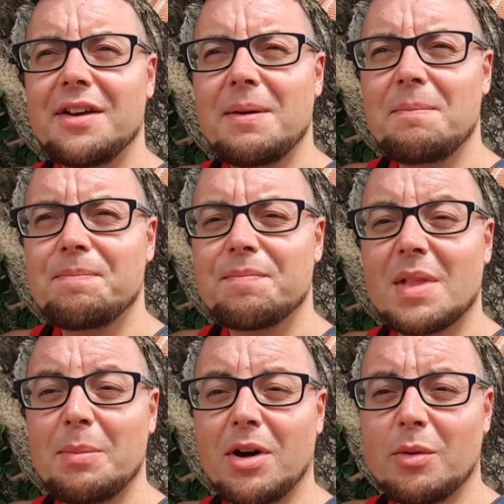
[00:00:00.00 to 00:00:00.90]

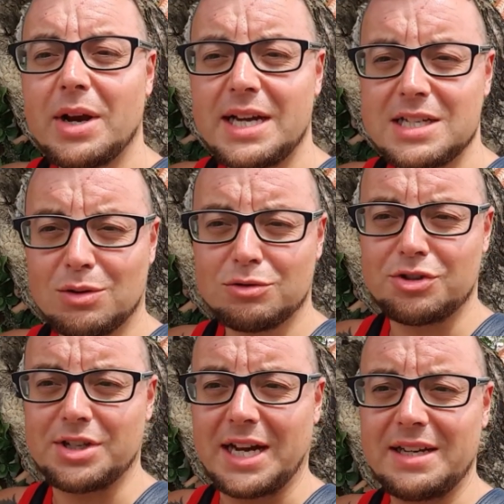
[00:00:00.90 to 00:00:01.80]
by the way, it is
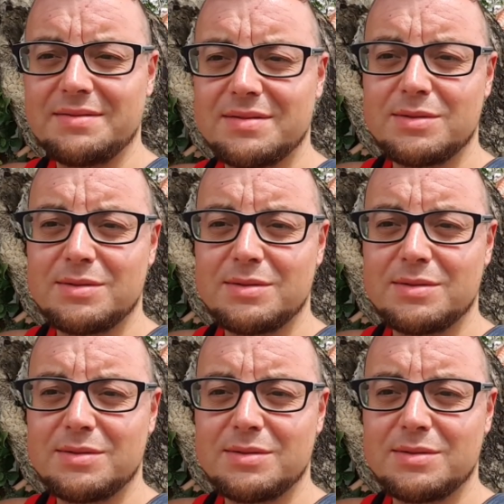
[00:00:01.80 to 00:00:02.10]
laundry day,